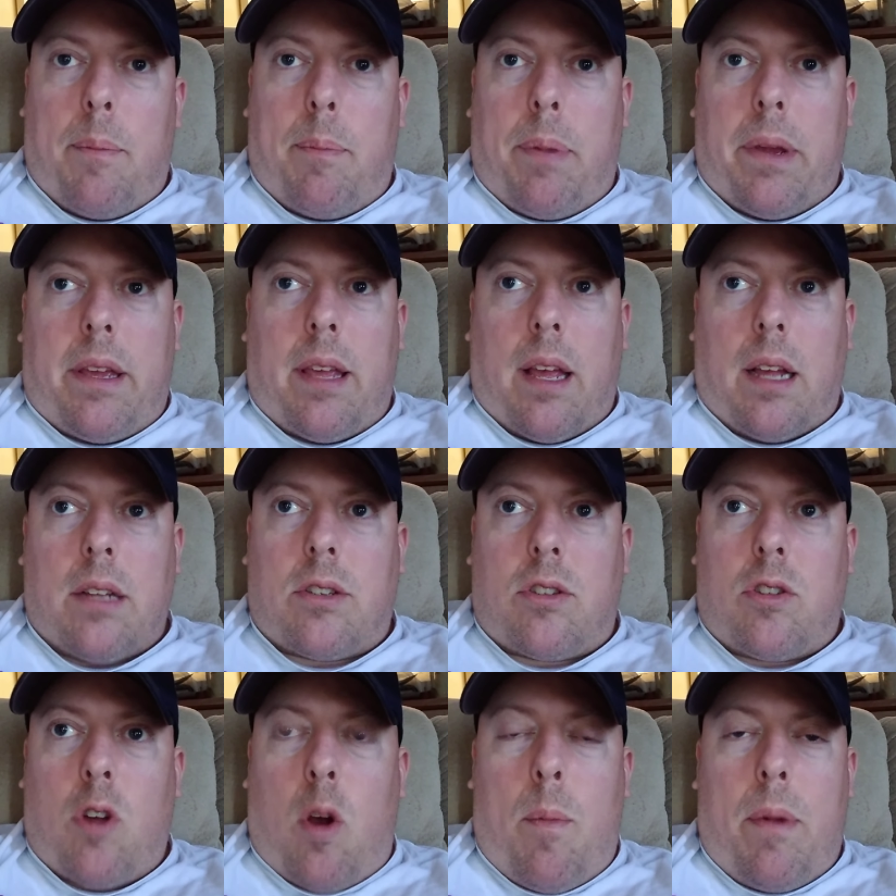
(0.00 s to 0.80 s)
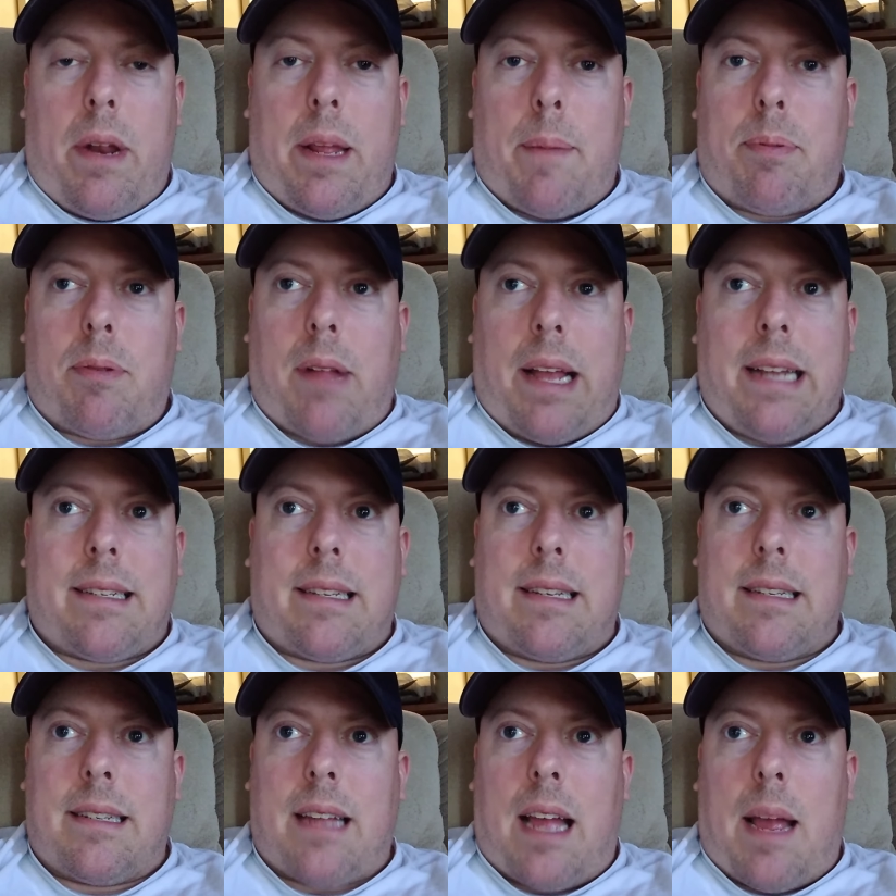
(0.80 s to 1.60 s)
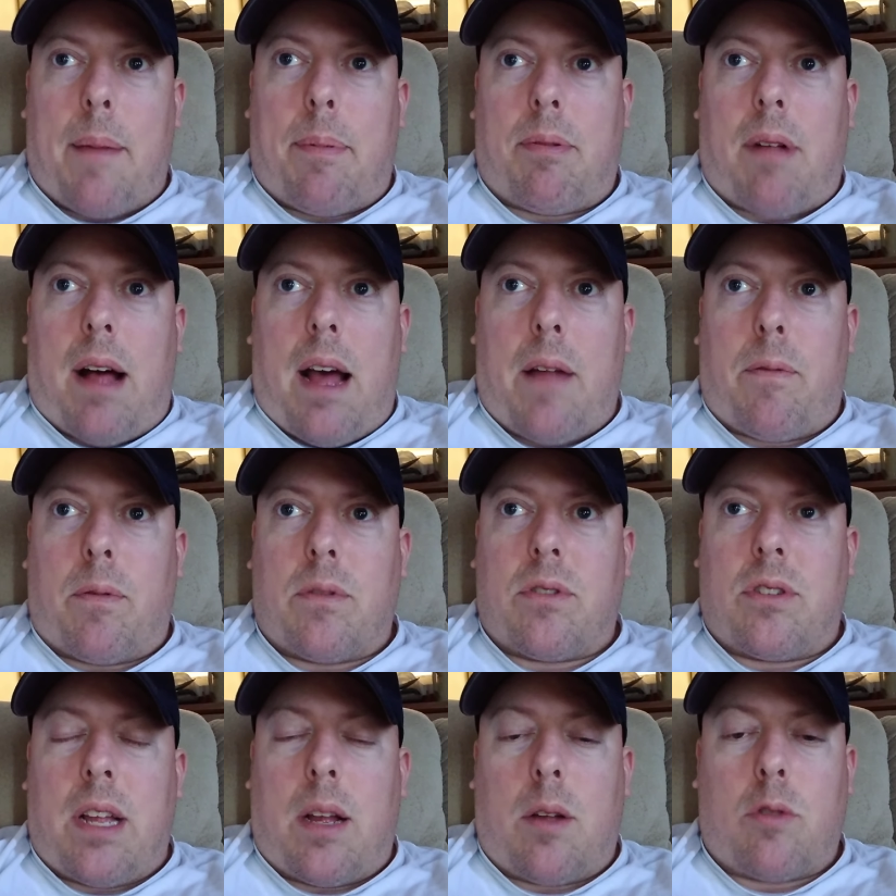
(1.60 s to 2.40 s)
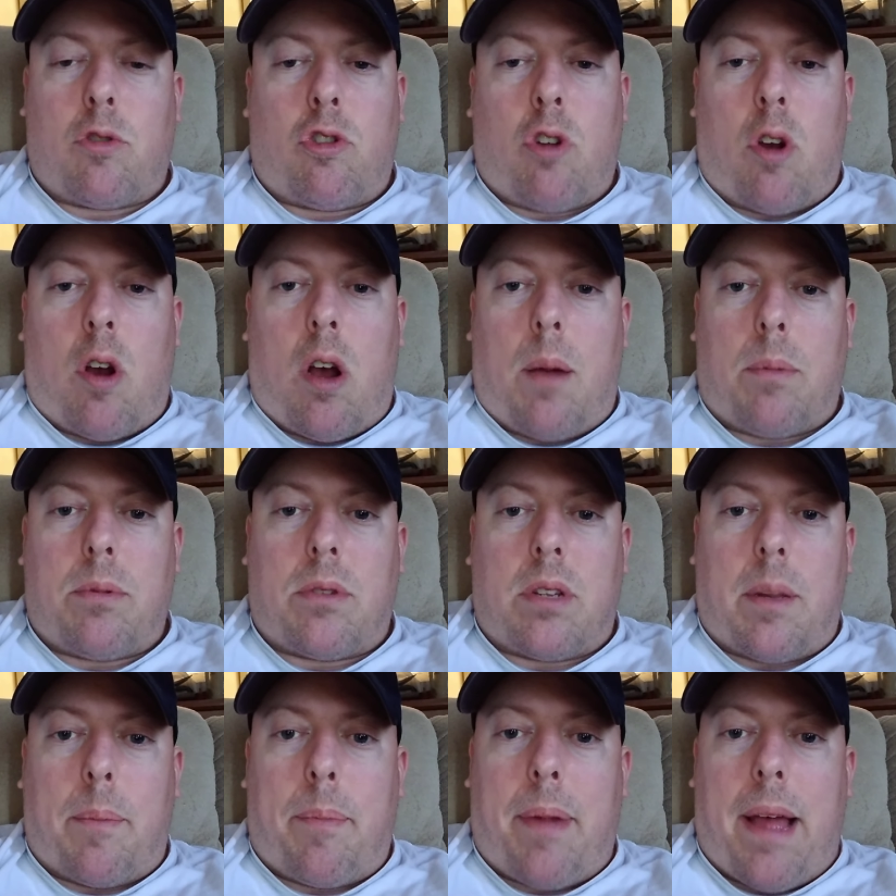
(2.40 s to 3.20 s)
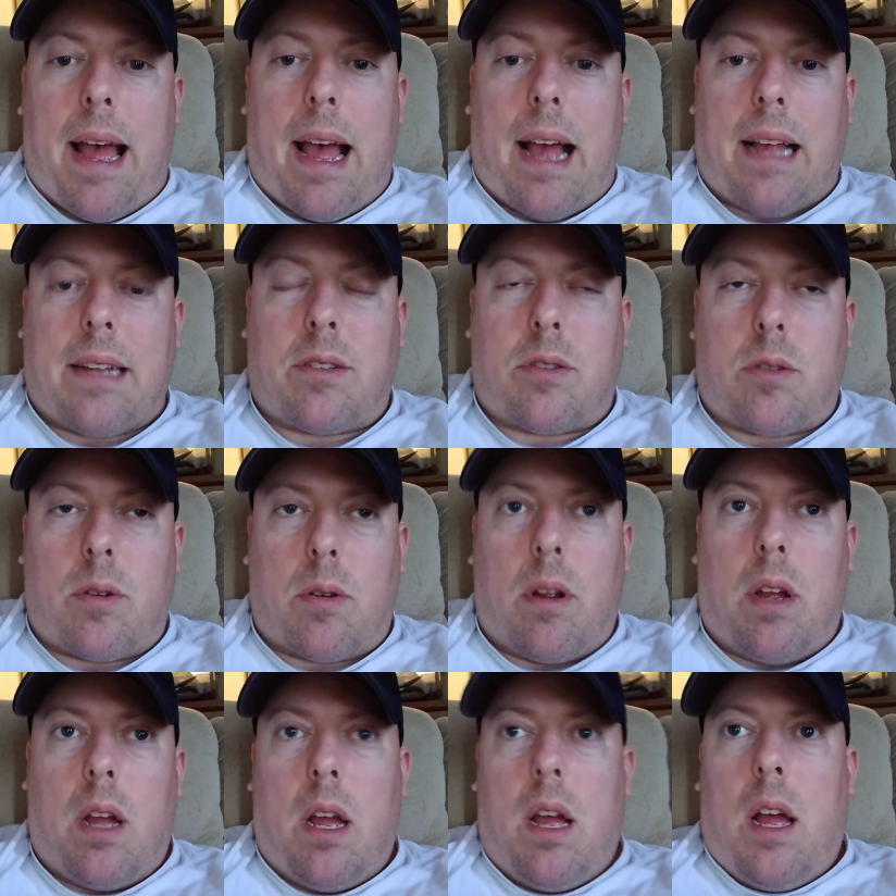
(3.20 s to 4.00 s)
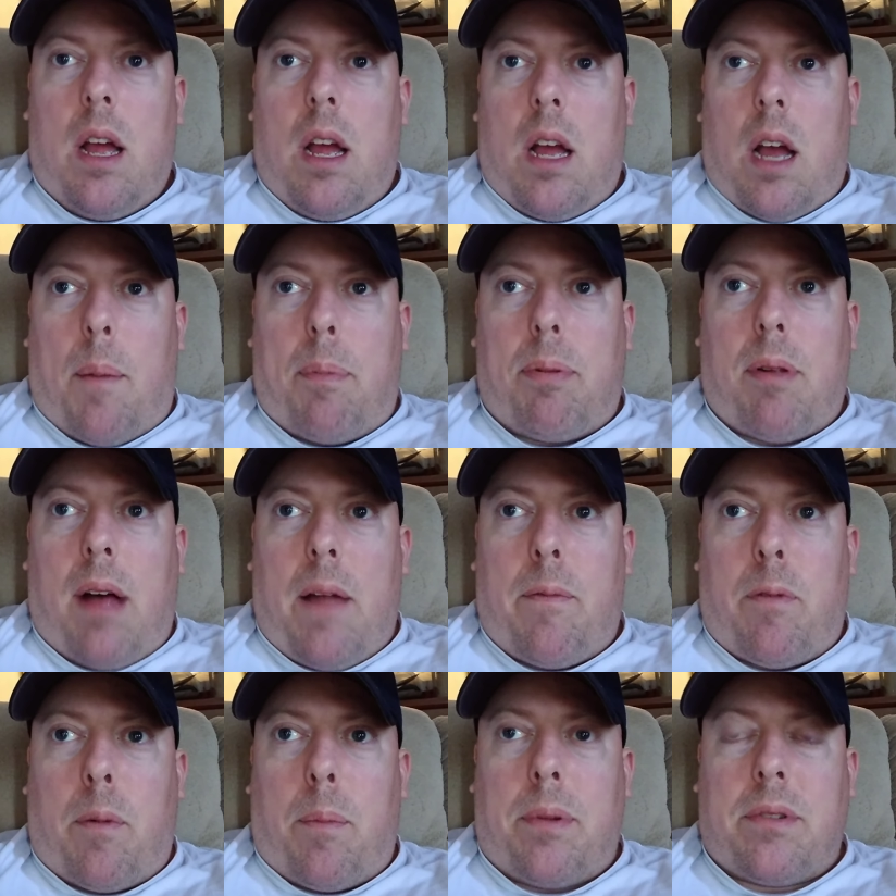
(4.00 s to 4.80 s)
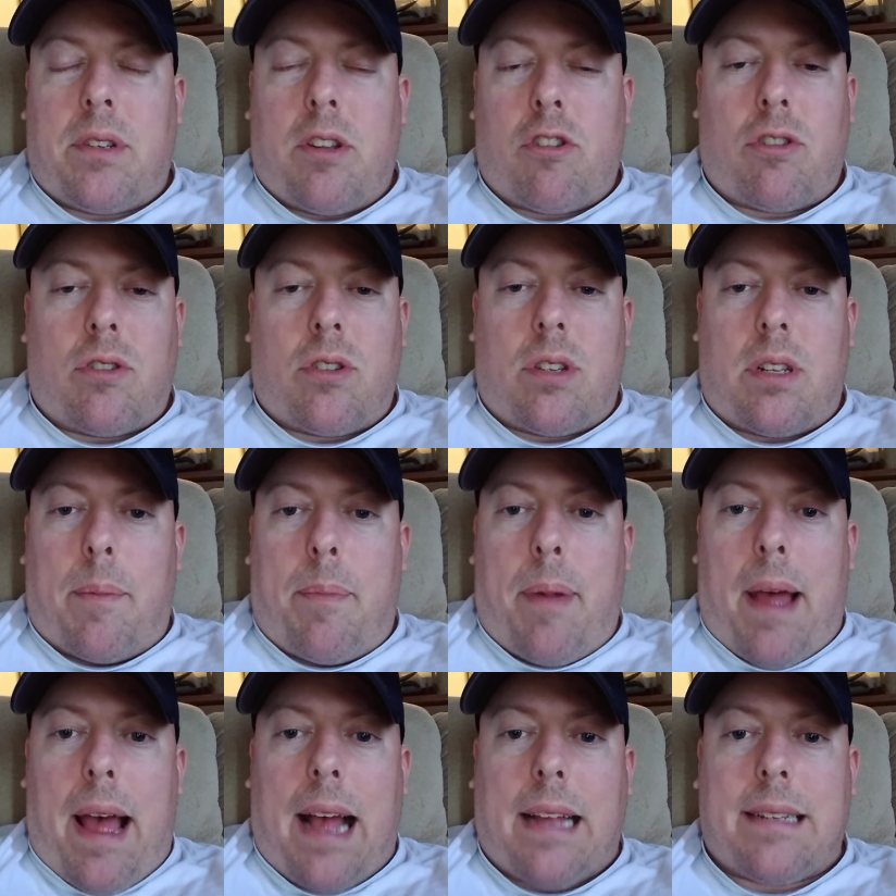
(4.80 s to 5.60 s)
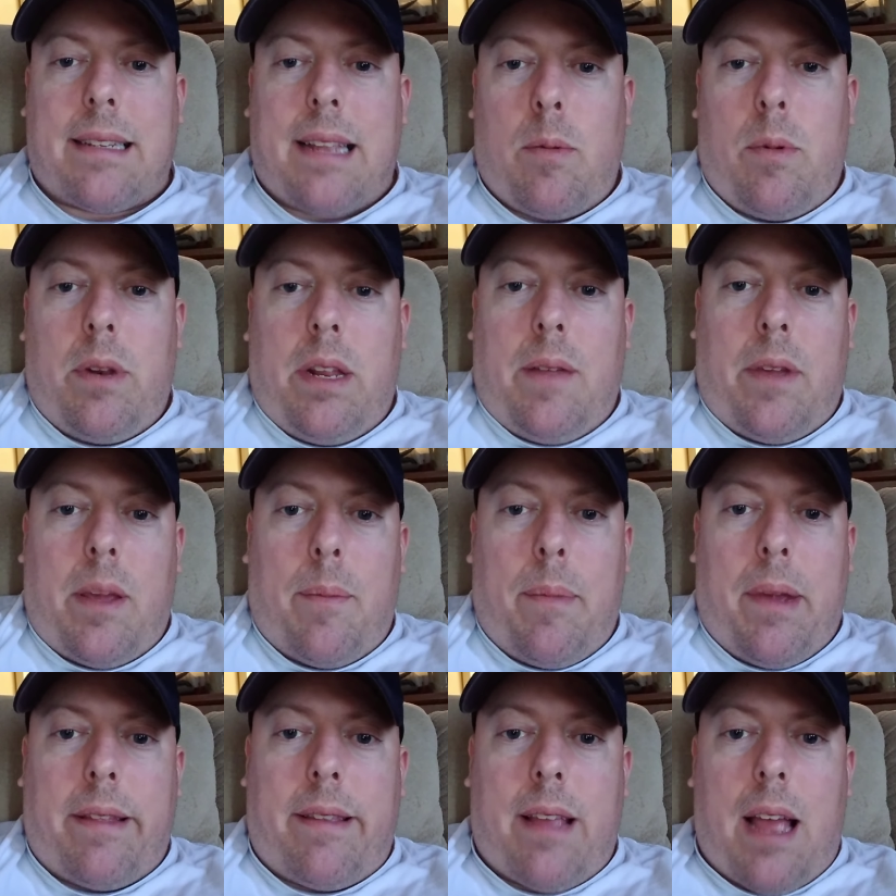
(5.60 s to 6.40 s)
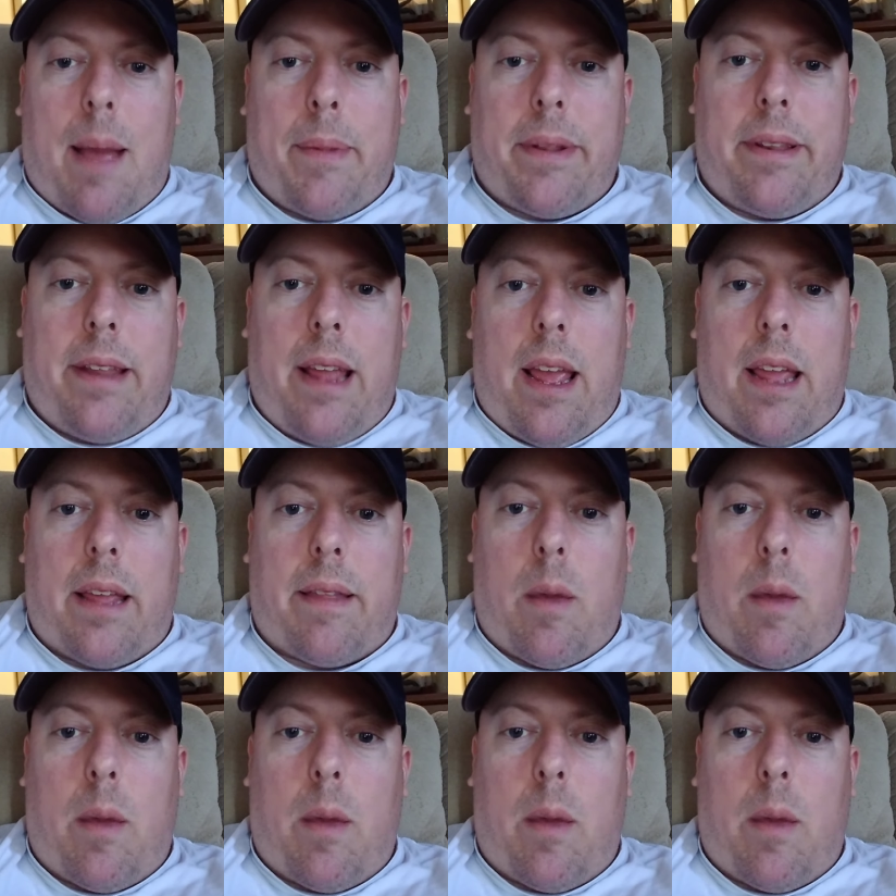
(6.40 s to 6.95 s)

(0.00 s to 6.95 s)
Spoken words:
because so many places I applied for sales jobs in the past or applied for positions in the past, they wouldn't even give me a time of day.